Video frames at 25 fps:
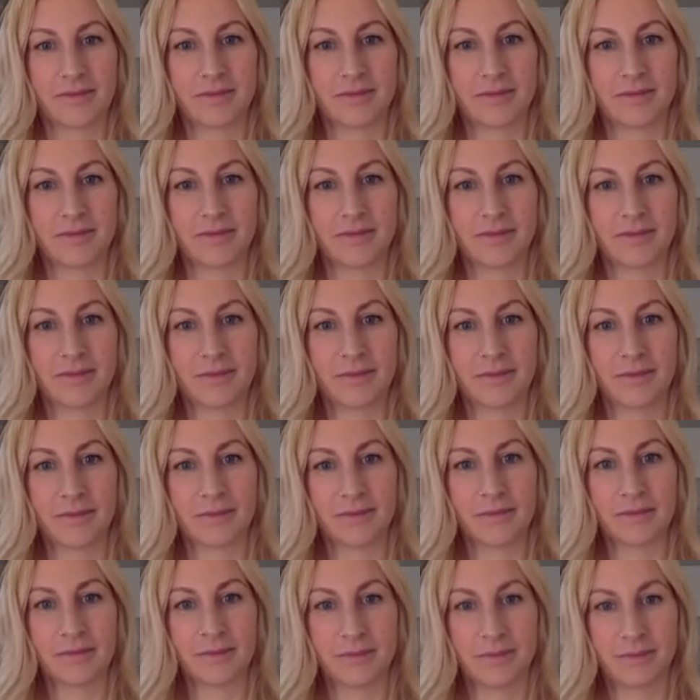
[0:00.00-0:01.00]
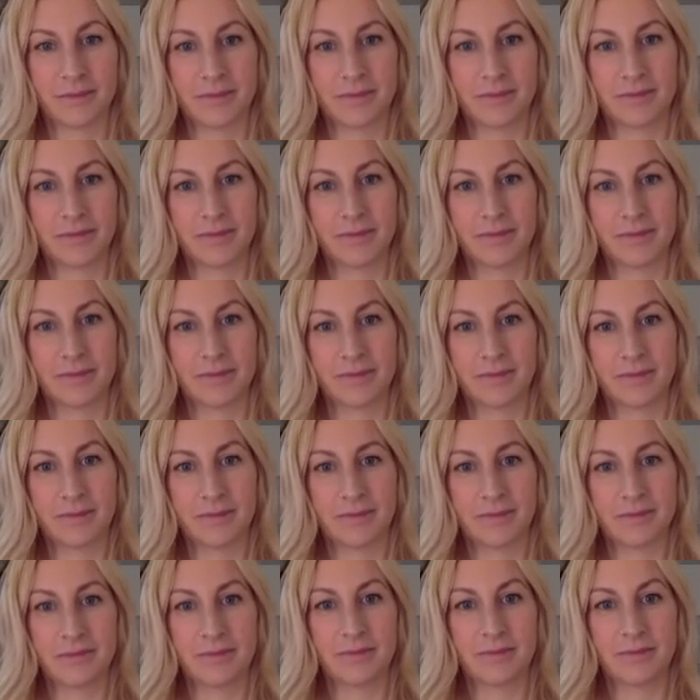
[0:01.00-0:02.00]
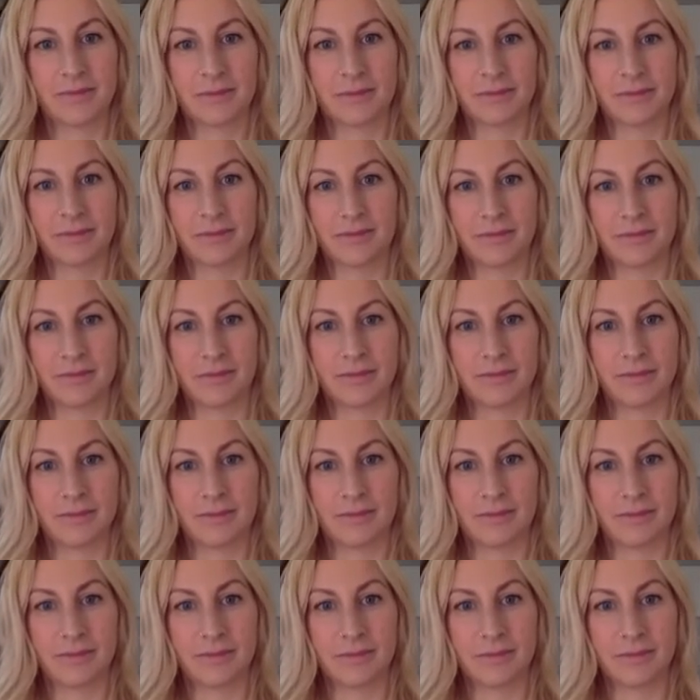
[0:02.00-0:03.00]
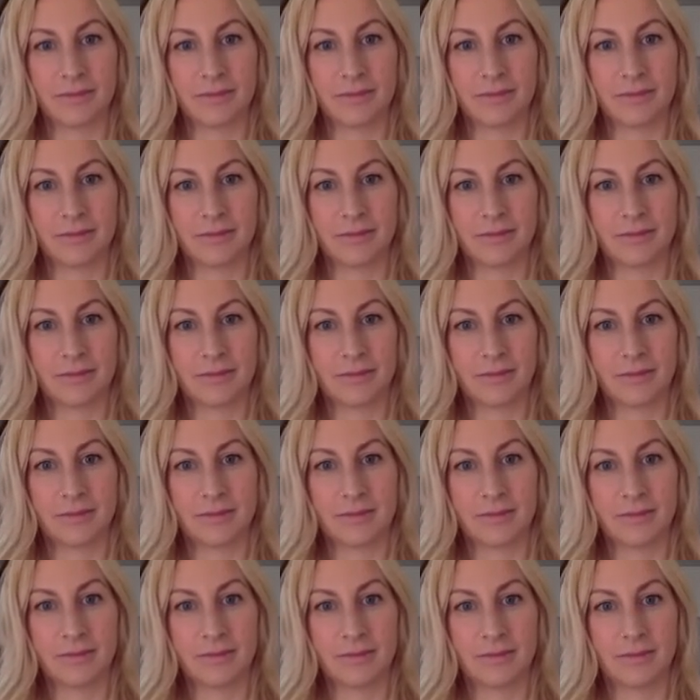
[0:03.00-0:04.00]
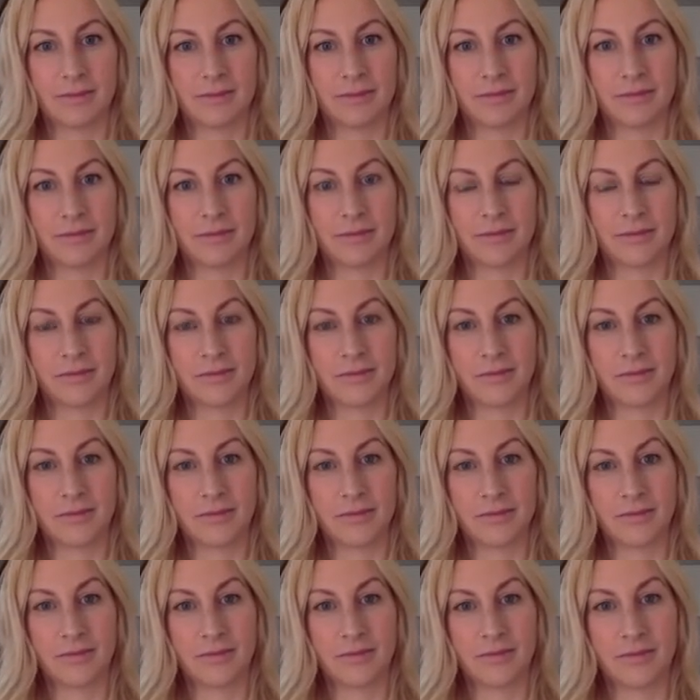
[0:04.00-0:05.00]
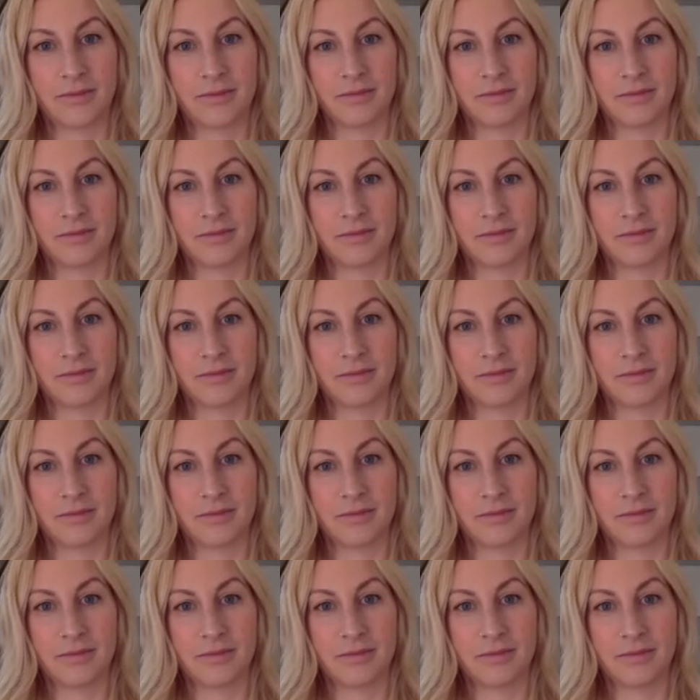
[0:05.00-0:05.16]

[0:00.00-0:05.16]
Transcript: (silent)